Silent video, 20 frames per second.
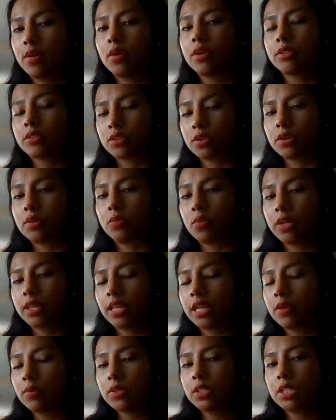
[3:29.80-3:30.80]
so in what
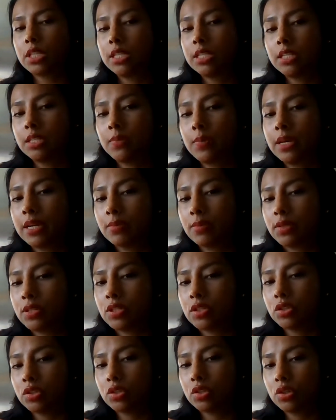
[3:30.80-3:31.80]
language it needs to be
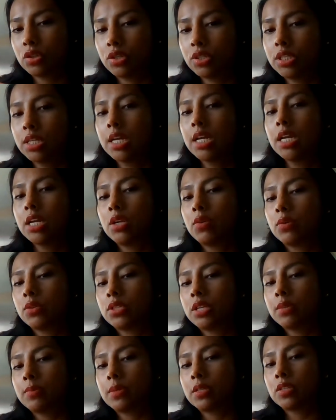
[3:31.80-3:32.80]
administered, you want
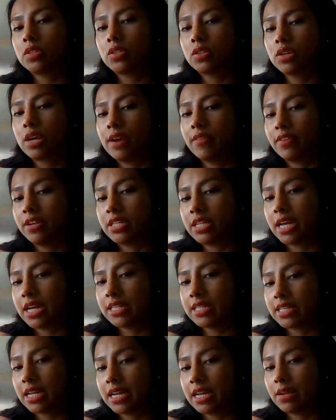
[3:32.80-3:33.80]
to administer every
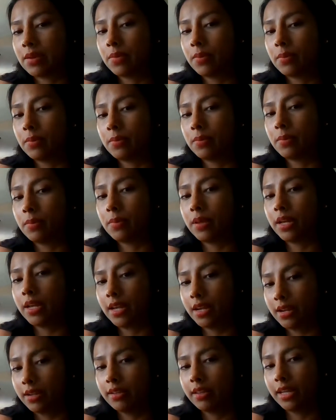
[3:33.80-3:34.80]
test item,
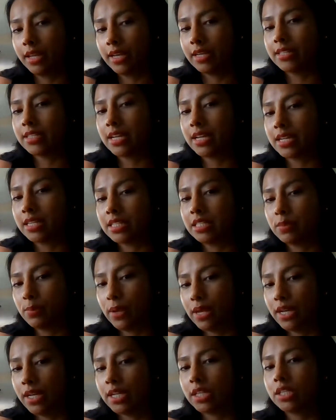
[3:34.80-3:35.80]
like I said, in
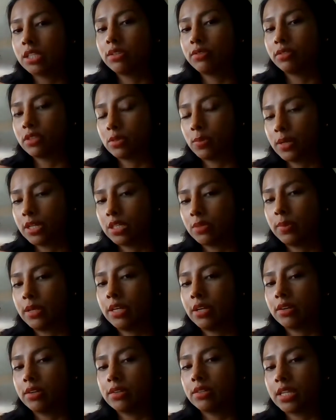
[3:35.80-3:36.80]
Spanish for Spanish
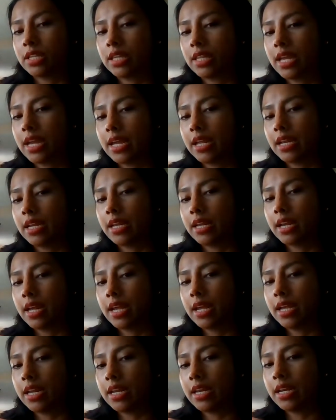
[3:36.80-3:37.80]
speakers, and then
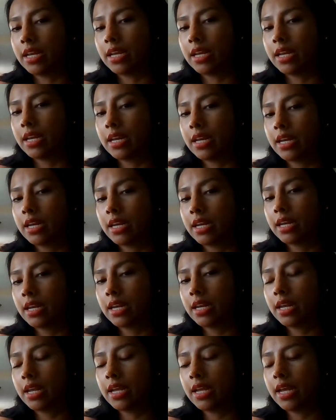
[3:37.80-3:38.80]

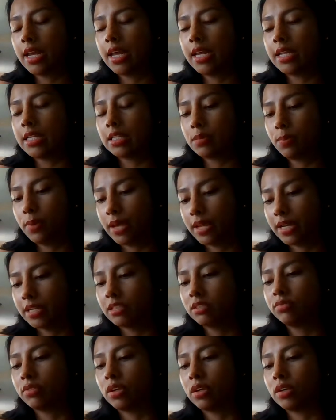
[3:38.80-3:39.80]
in
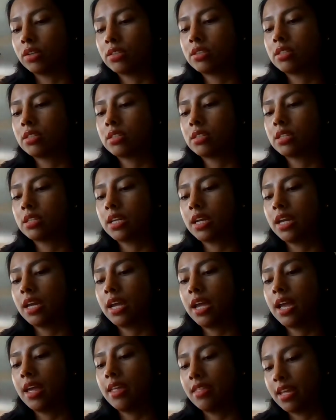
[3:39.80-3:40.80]
Spanish first,
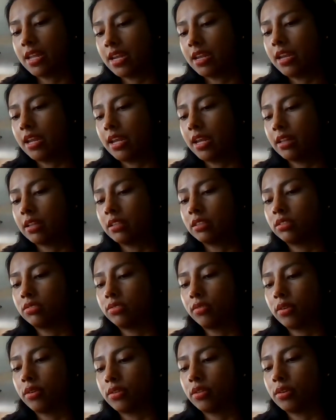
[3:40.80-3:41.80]
and then in English
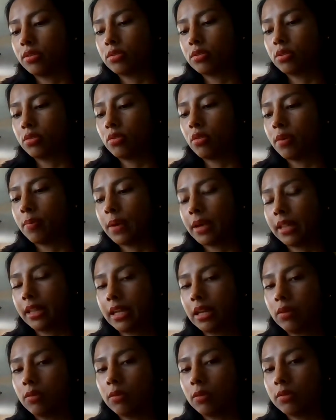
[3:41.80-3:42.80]
for those who are
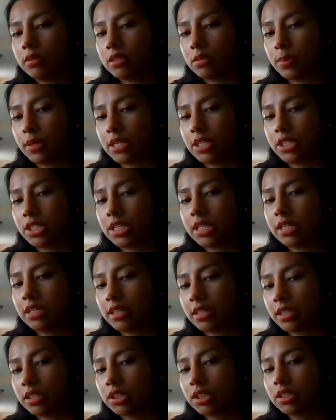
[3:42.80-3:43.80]
bilingual in Spanish and
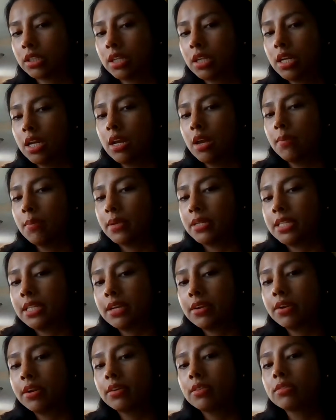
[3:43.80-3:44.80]
English.
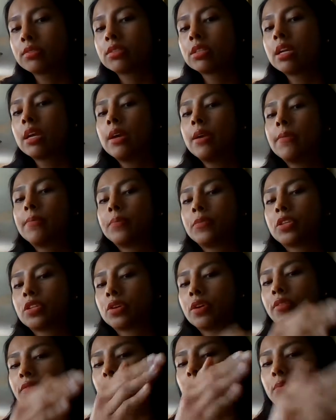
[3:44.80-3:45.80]
Materials,
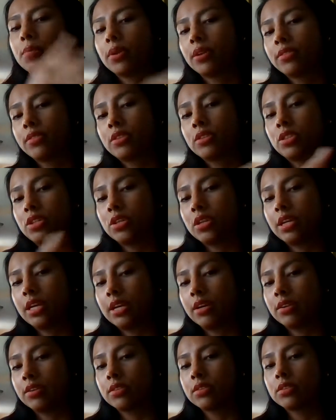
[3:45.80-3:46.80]
so from birth to 2
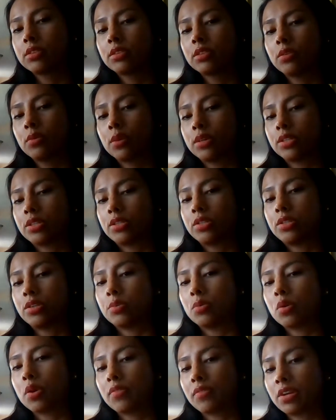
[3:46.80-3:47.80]
years, you want to do
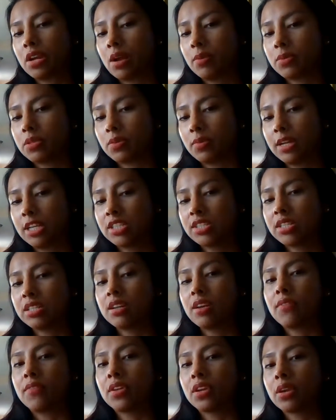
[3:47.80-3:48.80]
more of an observation
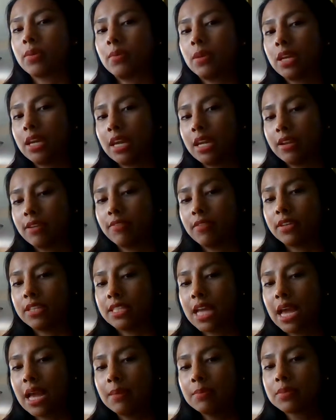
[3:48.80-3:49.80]
of the communicative
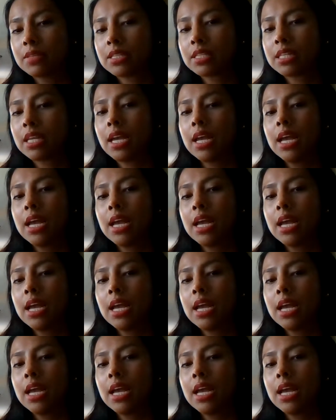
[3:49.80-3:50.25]
attempts